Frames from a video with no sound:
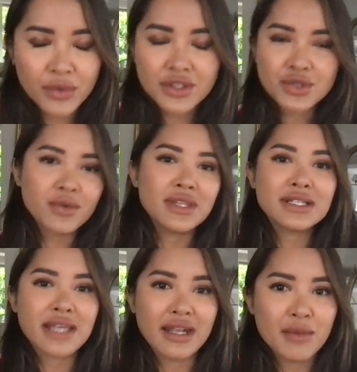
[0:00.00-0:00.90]
know, the truth
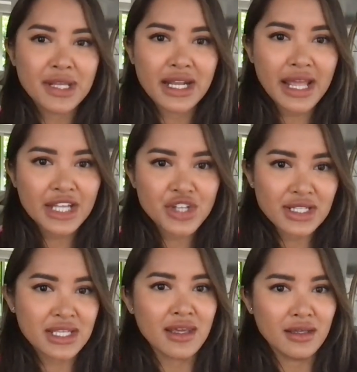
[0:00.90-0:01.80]
is that, I mean, at age
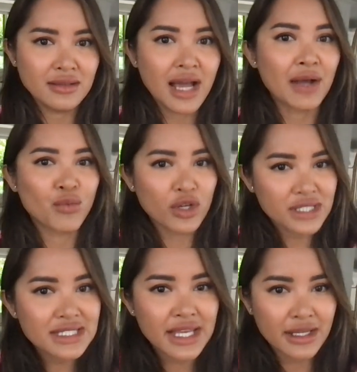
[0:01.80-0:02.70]
18, I worked
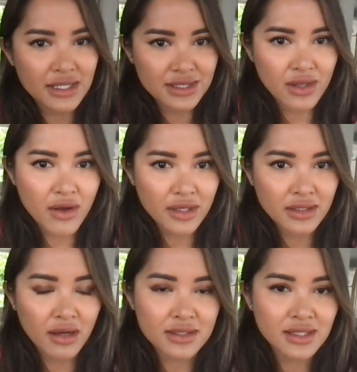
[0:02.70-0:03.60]
at a tanning
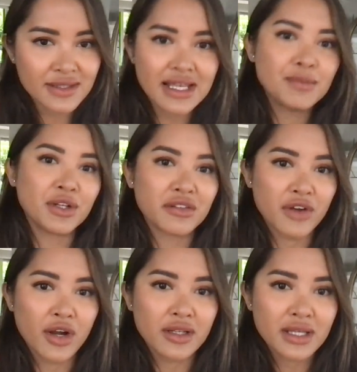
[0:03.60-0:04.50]
salon on Sunset
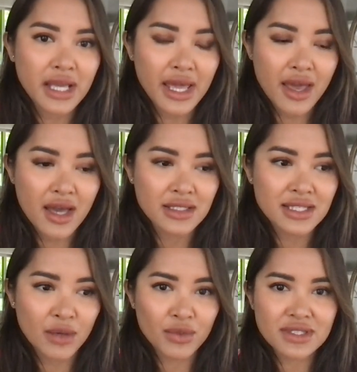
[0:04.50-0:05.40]
Boulevard,
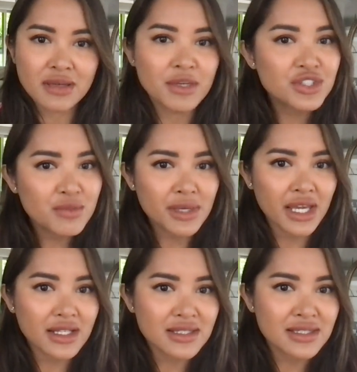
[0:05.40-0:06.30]
and it was commission
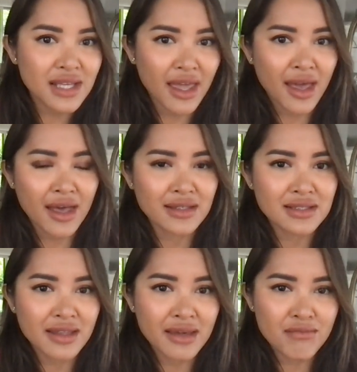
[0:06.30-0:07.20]
based,
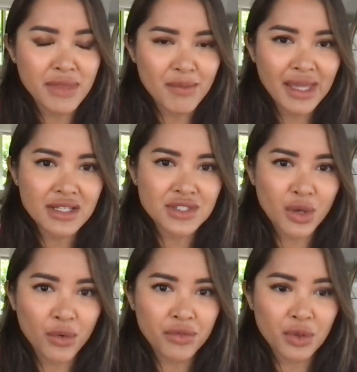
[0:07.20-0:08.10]
and they made us
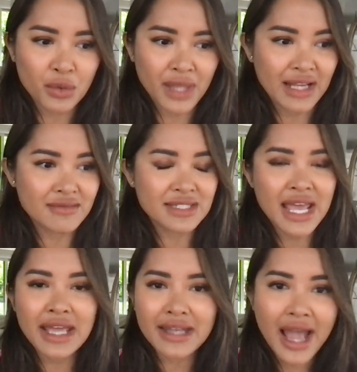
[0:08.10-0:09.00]
go through like
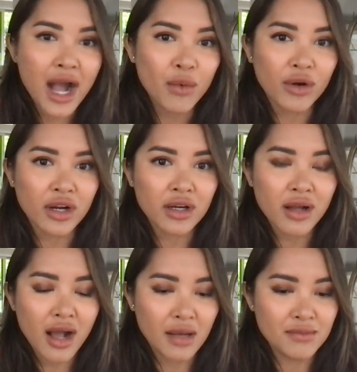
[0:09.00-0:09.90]
10-hour
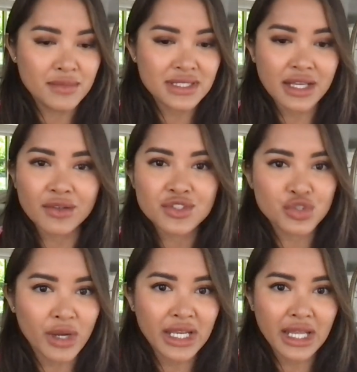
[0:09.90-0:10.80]
sales
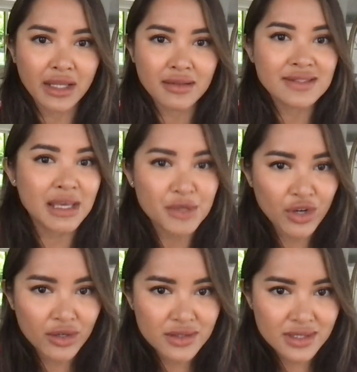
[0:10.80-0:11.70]
training
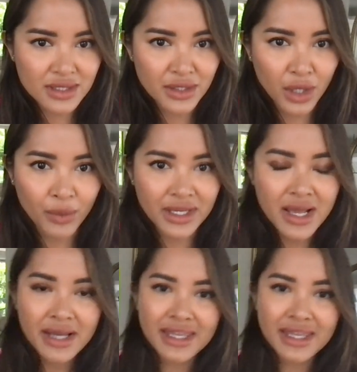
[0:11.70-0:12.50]
seminars, you know, and